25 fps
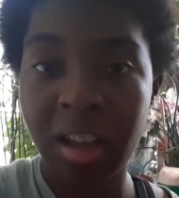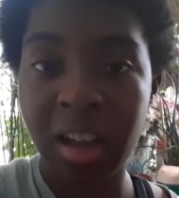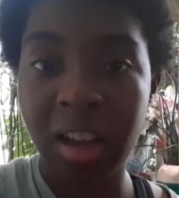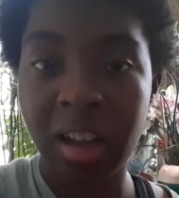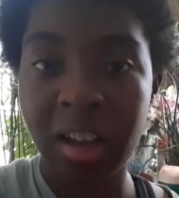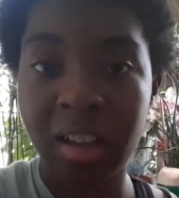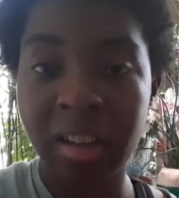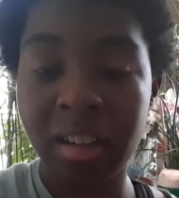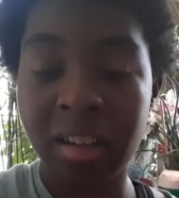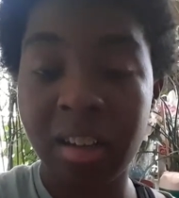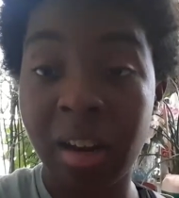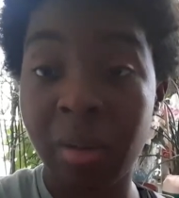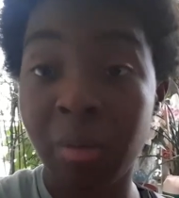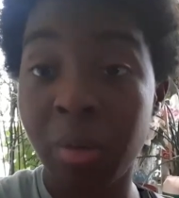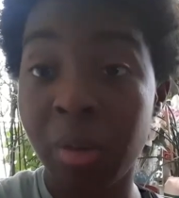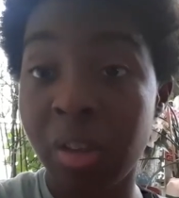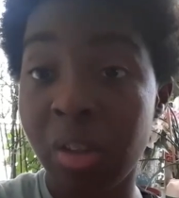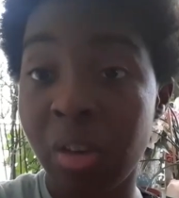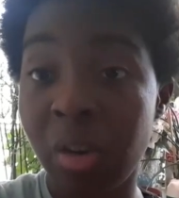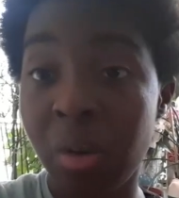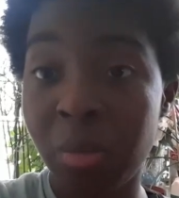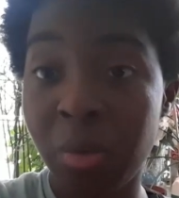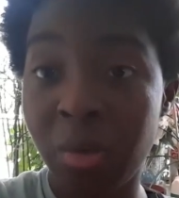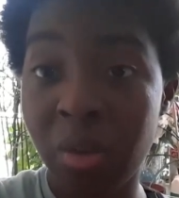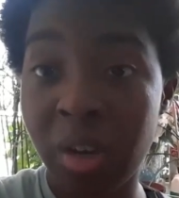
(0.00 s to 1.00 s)
And I really
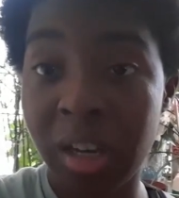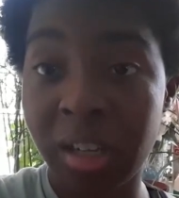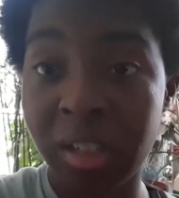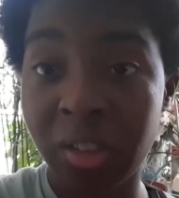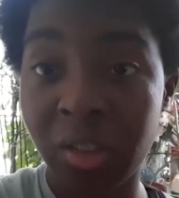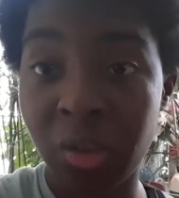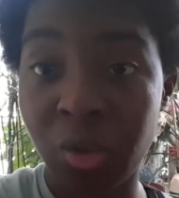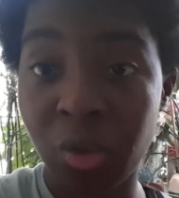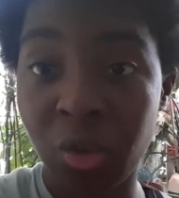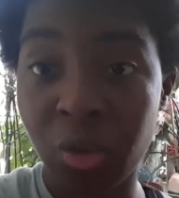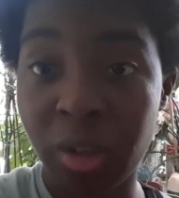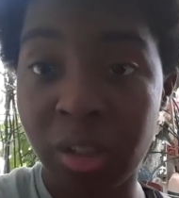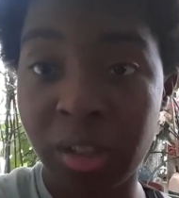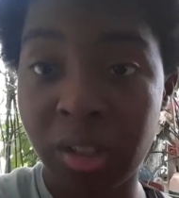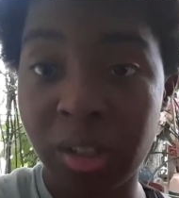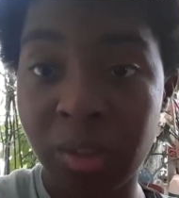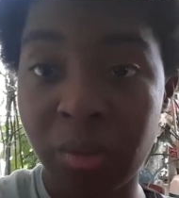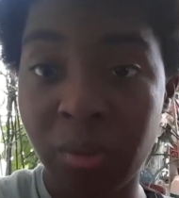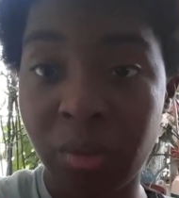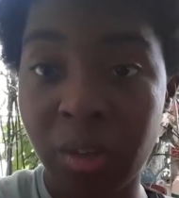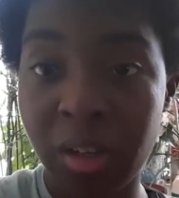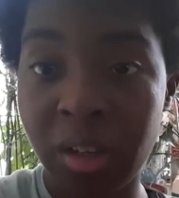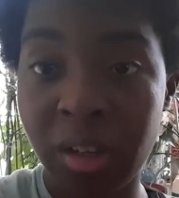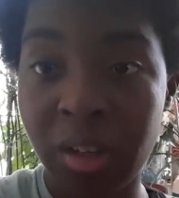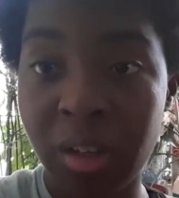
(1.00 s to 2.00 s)
hope you guys enjoyed
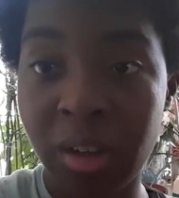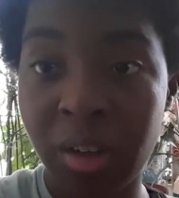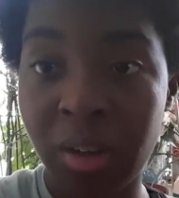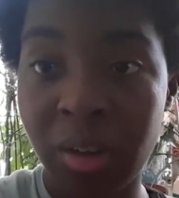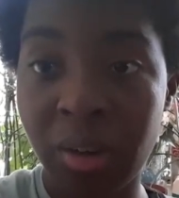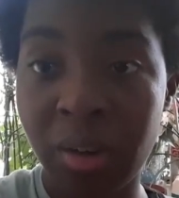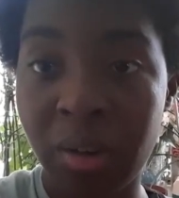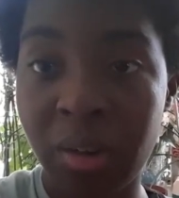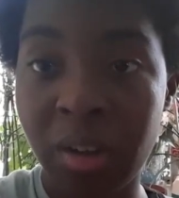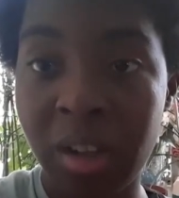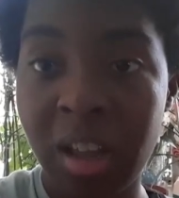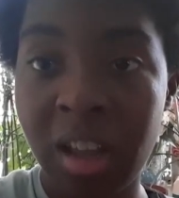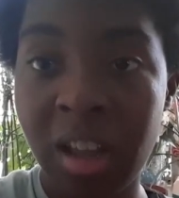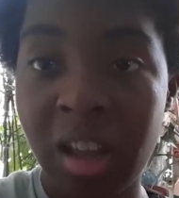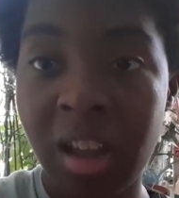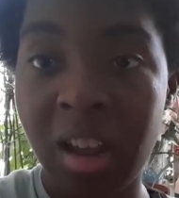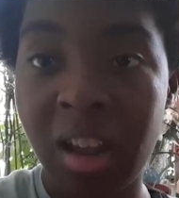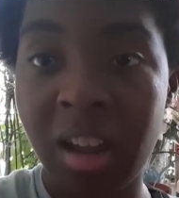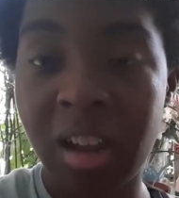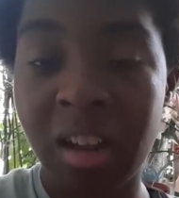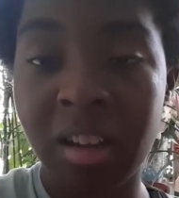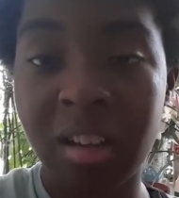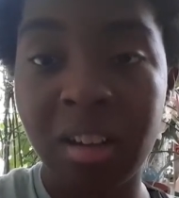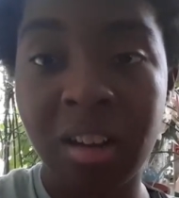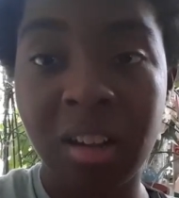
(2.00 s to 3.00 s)
this video,
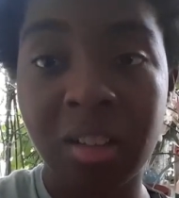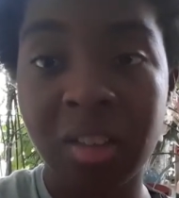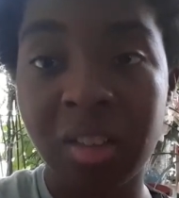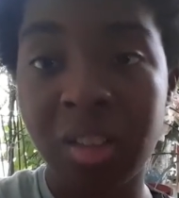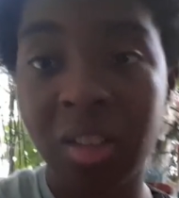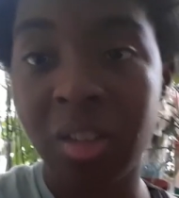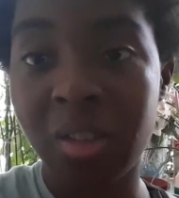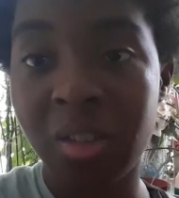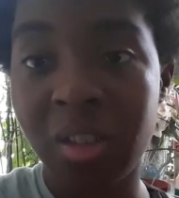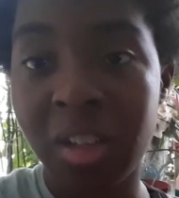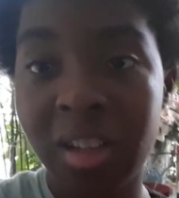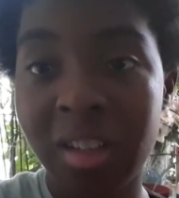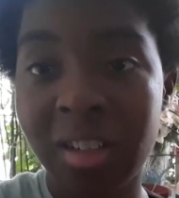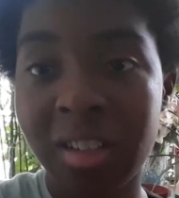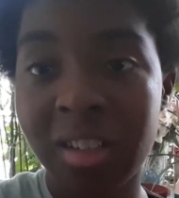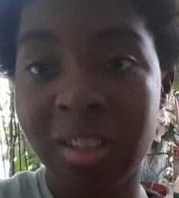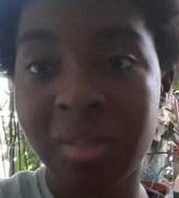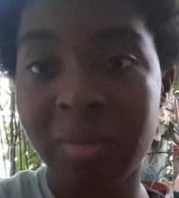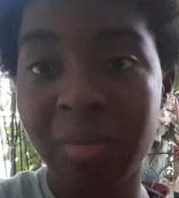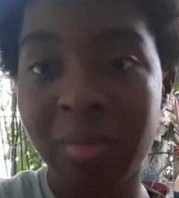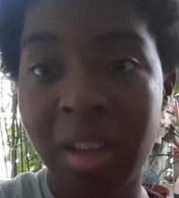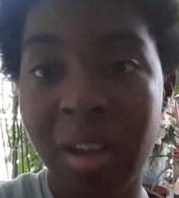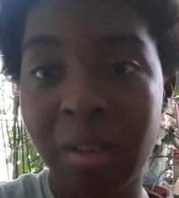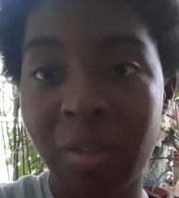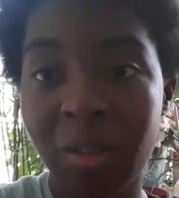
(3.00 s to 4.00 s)
and I'll see you
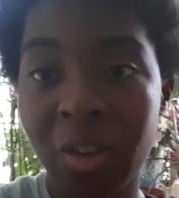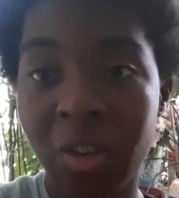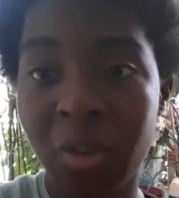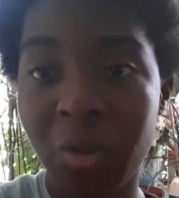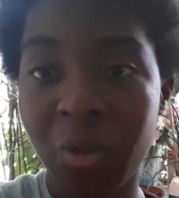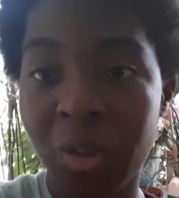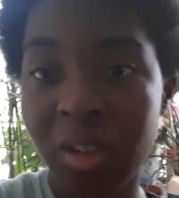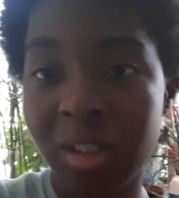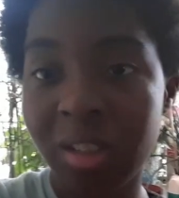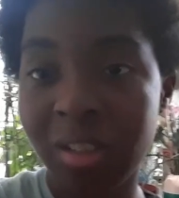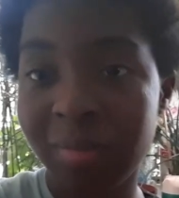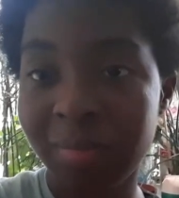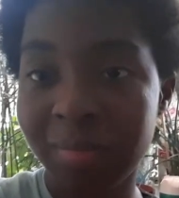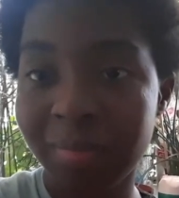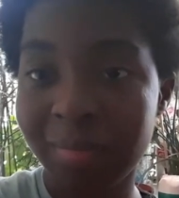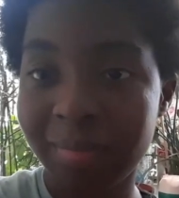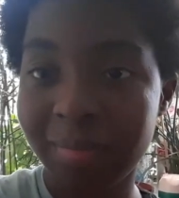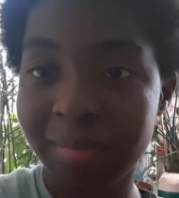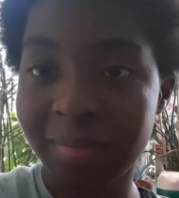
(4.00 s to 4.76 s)
later. Have a good one.